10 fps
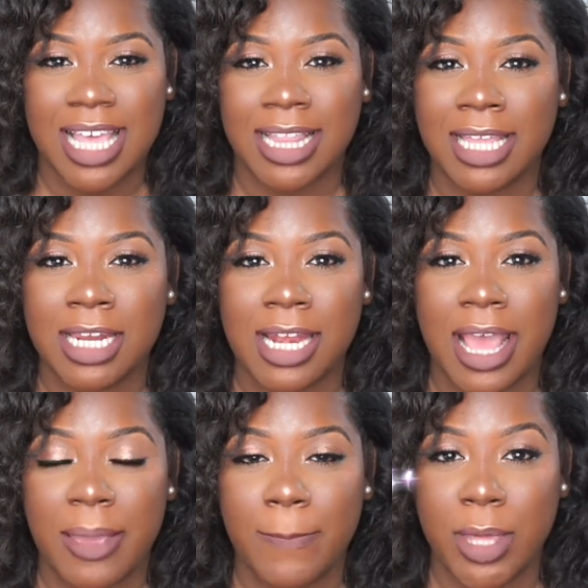At the end of the
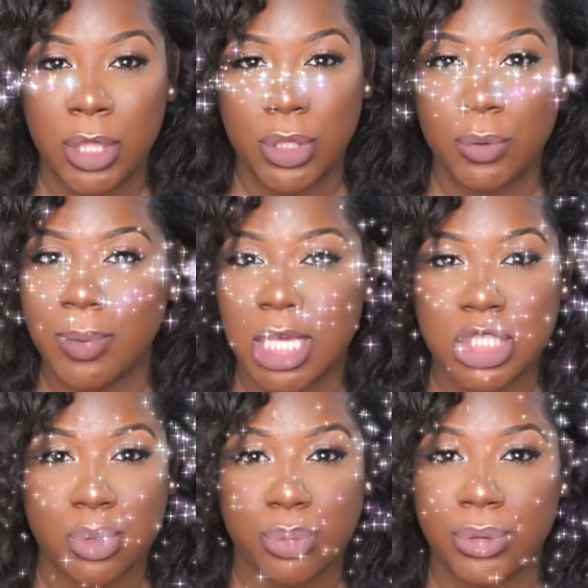day, be you, because
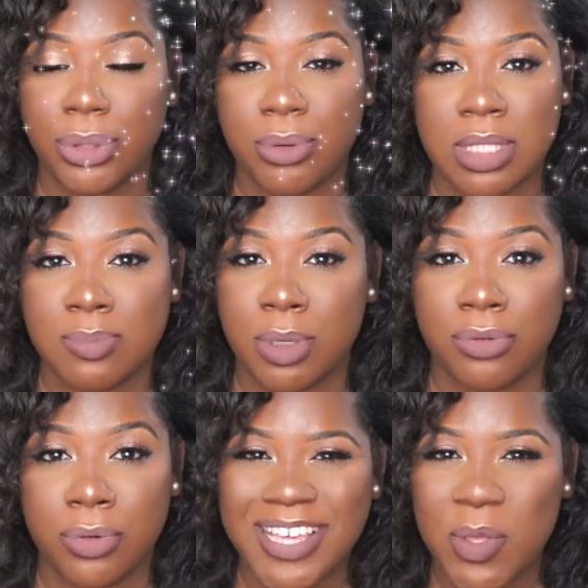the real you is beautiful.